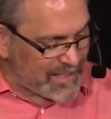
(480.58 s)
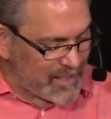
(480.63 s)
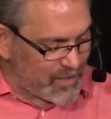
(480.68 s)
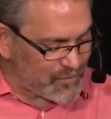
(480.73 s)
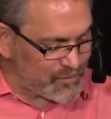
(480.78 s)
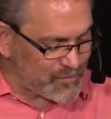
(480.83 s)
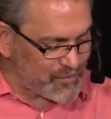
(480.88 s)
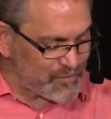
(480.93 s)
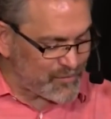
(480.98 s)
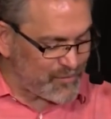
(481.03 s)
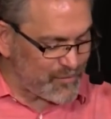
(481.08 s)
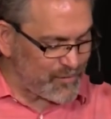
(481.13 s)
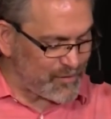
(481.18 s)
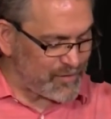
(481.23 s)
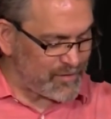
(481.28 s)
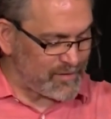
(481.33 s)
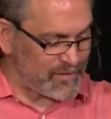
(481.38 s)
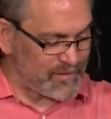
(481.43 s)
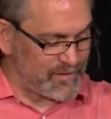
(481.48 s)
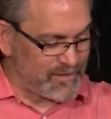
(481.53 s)
they
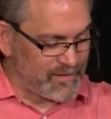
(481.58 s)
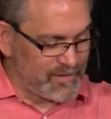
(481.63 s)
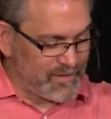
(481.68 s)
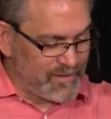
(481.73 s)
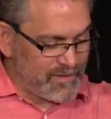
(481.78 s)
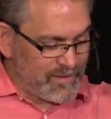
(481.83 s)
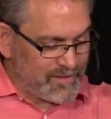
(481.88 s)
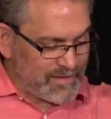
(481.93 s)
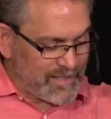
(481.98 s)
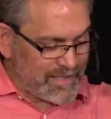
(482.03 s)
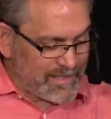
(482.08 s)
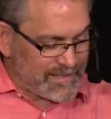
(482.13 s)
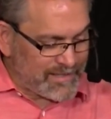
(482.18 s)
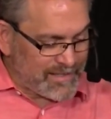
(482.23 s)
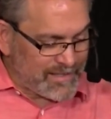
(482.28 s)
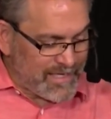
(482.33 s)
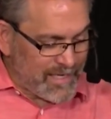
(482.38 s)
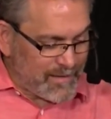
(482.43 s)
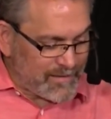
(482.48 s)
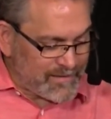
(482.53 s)
understood that he
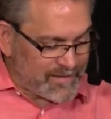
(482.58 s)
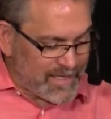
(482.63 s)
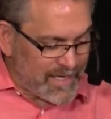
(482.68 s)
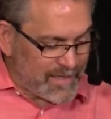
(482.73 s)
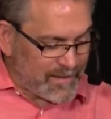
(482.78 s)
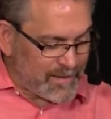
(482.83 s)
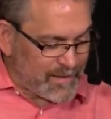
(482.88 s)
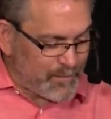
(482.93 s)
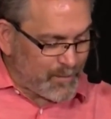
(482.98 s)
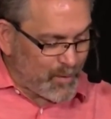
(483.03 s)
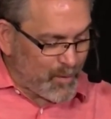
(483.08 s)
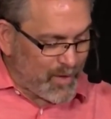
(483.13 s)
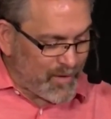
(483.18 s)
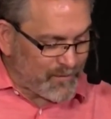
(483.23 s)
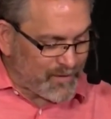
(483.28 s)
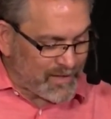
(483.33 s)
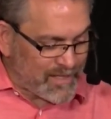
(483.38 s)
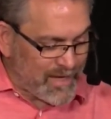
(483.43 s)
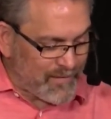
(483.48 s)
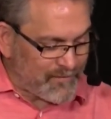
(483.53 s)
did not say to beware
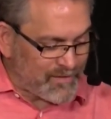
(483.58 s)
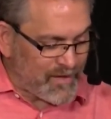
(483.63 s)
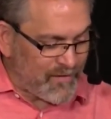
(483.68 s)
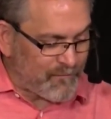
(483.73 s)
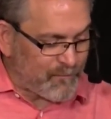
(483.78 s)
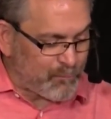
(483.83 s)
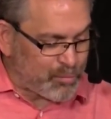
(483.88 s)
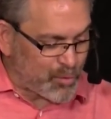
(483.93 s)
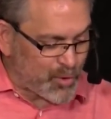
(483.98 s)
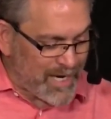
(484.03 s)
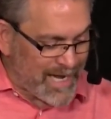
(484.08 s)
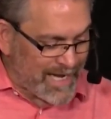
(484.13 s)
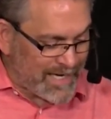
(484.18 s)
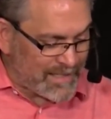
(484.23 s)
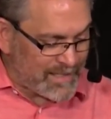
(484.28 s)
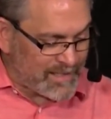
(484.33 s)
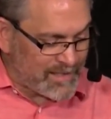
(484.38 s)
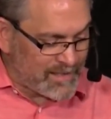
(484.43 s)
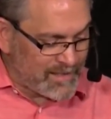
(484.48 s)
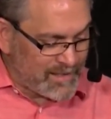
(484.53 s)
of the leaven of
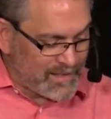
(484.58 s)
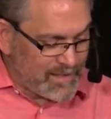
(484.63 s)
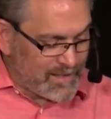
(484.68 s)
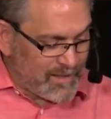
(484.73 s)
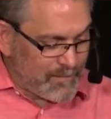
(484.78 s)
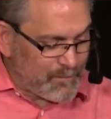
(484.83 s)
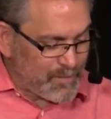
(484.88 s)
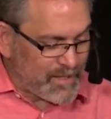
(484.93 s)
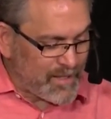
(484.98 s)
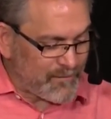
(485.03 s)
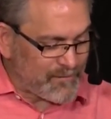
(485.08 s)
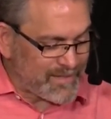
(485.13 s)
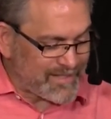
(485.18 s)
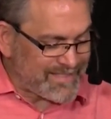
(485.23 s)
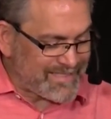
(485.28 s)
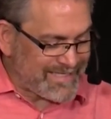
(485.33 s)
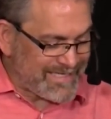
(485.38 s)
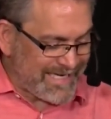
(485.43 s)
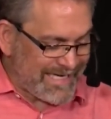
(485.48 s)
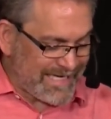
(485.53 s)
bread, but of the
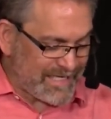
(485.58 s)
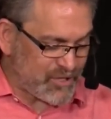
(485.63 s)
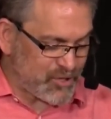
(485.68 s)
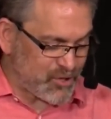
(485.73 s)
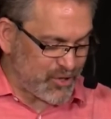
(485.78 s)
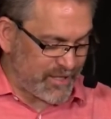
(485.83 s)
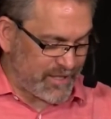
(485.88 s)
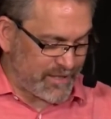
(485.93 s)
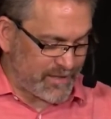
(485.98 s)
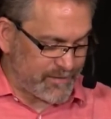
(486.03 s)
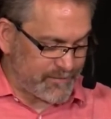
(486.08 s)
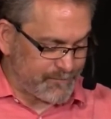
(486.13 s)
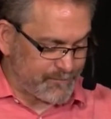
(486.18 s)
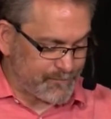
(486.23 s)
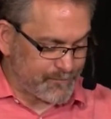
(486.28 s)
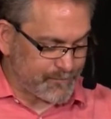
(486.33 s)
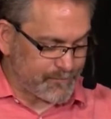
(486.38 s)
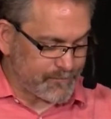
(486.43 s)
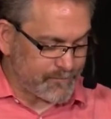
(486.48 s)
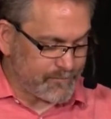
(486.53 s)
teaching
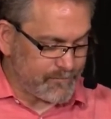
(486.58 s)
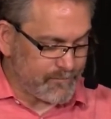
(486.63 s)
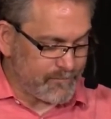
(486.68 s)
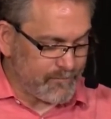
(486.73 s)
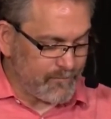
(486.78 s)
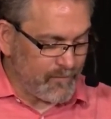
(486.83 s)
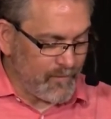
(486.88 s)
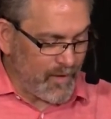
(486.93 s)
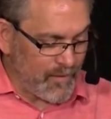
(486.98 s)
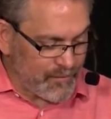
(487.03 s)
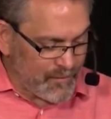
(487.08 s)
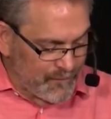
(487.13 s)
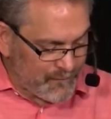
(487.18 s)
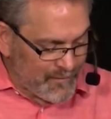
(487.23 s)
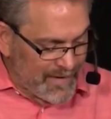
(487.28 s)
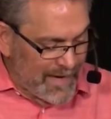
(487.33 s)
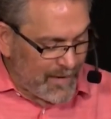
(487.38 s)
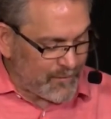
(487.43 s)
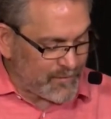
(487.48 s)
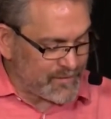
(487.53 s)
of the
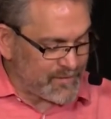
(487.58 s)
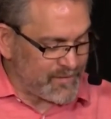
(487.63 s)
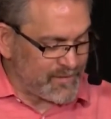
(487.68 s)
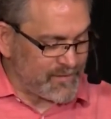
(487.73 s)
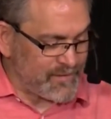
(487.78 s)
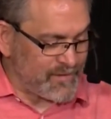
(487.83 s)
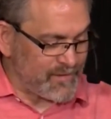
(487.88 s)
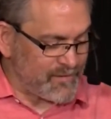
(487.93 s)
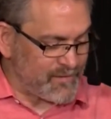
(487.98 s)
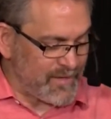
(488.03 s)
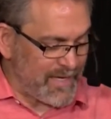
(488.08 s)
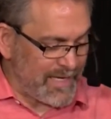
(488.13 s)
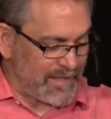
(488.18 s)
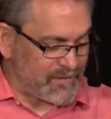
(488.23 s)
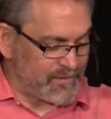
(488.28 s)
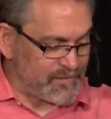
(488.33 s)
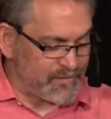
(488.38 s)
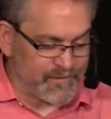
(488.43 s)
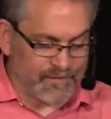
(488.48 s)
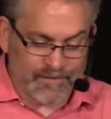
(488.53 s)
Pharisees and the
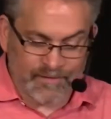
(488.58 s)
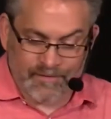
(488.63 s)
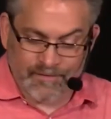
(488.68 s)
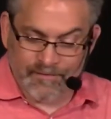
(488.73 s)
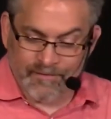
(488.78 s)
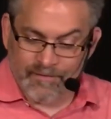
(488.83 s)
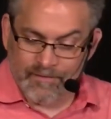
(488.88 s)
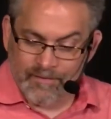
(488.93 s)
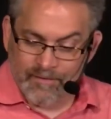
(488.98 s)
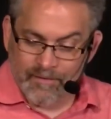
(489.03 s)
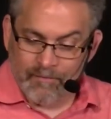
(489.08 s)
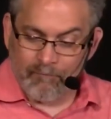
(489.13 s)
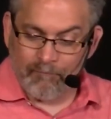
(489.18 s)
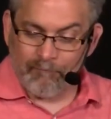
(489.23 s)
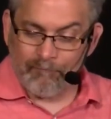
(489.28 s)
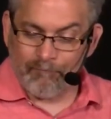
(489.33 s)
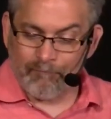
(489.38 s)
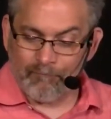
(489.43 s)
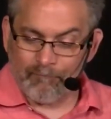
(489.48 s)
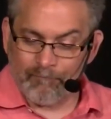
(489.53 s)
Sadducees.
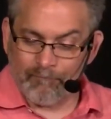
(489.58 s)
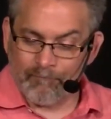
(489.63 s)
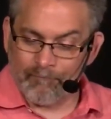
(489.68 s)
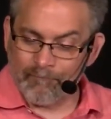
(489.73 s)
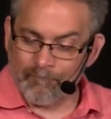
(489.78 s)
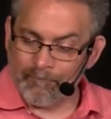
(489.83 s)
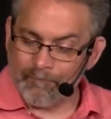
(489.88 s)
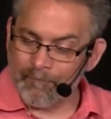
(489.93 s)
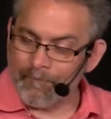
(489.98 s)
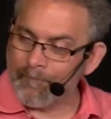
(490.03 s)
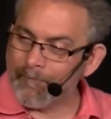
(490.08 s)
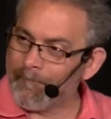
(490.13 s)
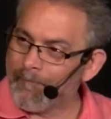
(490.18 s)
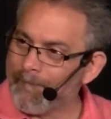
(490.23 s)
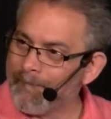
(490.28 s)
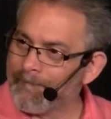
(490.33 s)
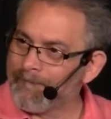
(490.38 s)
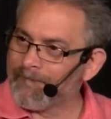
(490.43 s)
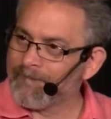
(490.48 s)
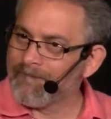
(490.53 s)

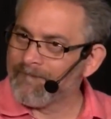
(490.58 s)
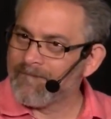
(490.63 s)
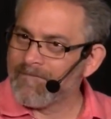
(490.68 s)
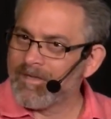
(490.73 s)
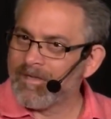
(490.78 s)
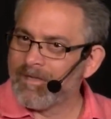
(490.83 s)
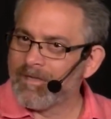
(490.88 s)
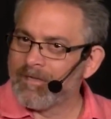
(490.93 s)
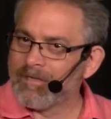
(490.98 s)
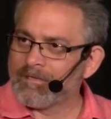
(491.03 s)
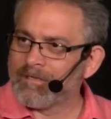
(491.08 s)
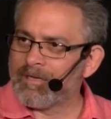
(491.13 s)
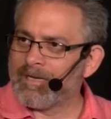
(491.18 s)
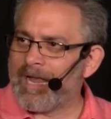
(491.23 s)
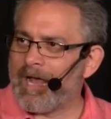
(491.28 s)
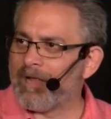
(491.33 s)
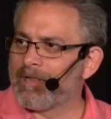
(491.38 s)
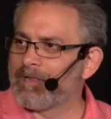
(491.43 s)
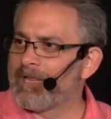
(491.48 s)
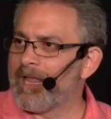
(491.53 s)
So
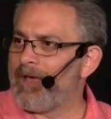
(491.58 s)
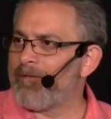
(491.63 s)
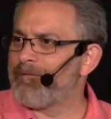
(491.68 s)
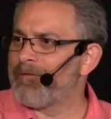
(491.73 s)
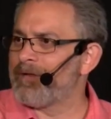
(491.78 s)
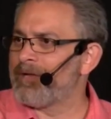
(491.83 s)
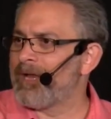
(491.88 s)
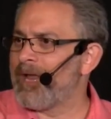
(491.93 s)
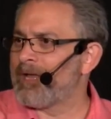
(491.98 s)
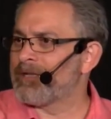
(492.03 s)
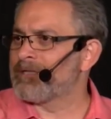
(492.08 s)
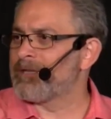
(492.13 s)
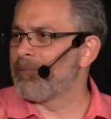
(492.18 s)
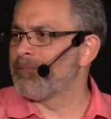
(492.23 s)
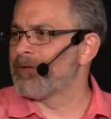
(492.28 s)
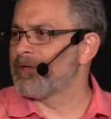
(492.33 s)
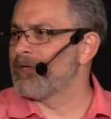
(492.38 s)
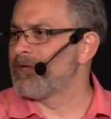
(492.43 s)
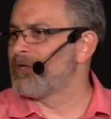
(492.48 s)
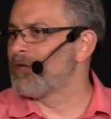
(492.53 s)
now leaven has
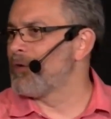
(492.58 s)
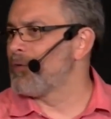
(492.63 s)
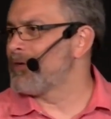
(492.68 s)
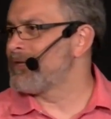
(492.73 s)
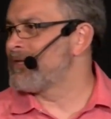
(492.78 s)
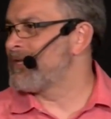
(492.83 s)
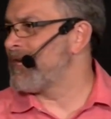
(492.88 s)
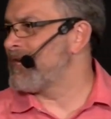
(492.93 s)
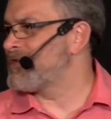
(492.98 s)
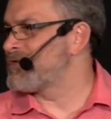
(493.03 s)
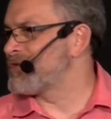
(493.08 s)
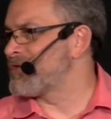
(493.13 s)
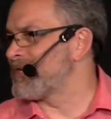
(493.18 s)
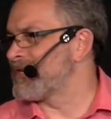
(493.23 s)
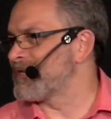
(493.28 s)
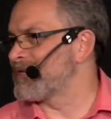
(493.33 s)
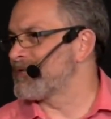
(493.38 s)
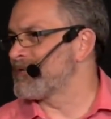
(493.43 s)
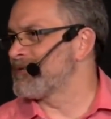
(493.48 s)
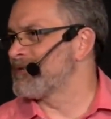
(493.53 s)
something to do with
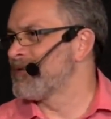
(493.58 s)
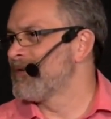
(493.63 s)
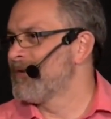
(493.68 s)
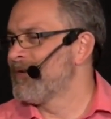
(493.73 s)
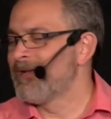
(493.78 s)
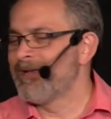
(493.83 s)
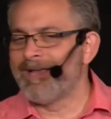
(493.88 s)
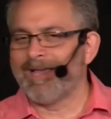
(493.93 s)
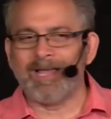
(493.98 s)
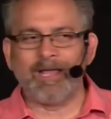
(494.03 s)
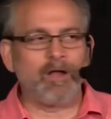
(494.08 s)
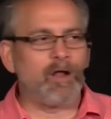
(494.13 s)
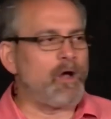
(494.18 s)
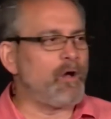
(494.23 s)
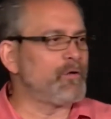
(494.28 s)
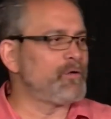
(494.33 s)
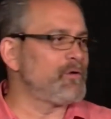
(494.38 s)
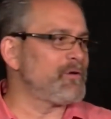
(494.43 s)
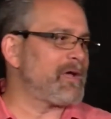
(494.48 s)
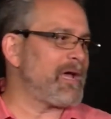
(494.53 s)
teachings. And
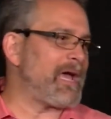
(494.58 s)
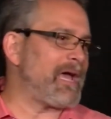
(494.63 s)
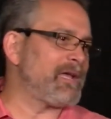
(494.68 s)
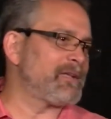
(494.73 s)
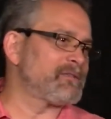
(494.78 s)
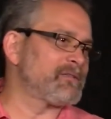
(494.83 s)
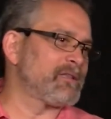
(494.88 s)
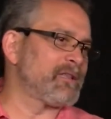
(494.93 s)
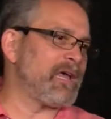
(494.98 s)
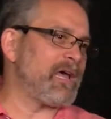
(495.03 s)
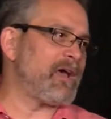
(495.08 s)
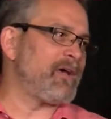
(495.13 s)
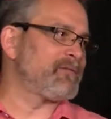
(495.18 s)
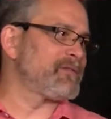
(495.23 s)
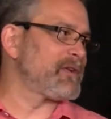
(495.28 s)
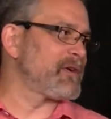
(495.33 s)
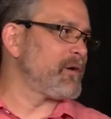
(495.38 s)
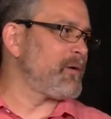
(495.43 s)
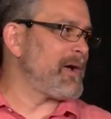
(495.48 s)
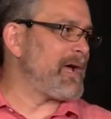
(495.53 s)
oh, you guys love
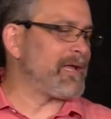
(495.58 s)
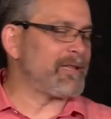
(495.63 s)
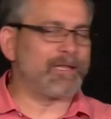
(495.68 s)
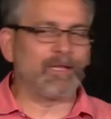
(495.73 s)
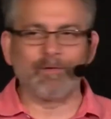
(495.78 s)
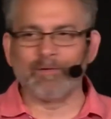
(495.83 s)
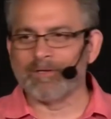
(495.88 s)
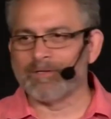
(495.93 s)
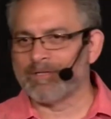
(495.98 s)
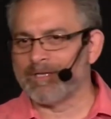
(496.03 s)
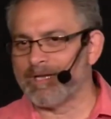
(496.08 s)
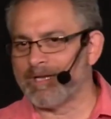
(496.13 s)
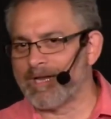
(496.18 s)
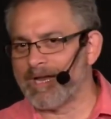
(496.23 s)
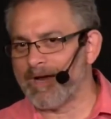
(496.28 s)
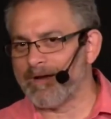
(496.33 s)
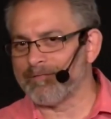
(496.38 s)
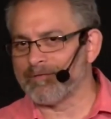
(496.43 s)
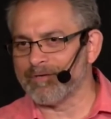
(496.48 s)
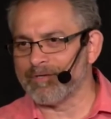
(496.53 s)
to go out there and seek
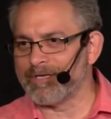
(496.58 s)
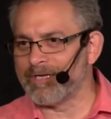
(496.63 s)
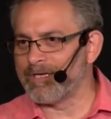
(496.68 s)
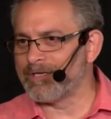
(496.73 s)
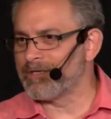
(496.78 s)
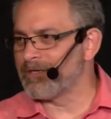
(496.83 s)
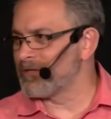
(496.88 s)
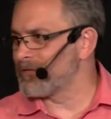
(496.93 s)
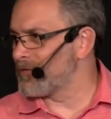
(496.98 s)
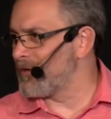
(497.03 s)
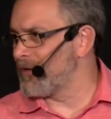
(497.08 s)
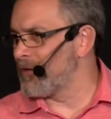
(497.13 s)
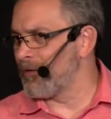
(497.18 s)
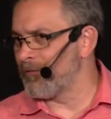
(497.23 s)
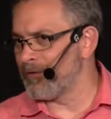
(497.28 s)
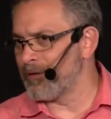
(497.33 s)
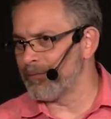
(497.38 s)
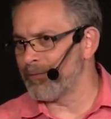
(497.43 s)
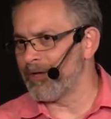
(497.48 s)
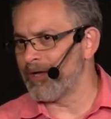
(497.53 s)
after teachings all
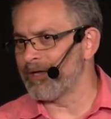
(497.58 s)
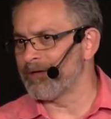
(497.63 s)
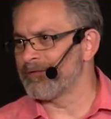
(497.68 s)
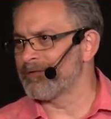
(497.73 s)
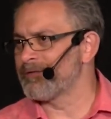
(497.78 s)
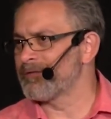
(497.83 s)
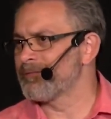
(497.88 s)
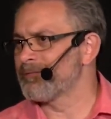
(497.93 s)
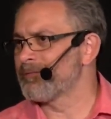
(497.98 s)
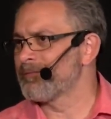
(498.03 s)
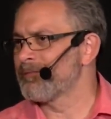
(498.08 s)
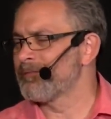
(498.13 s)
over the place.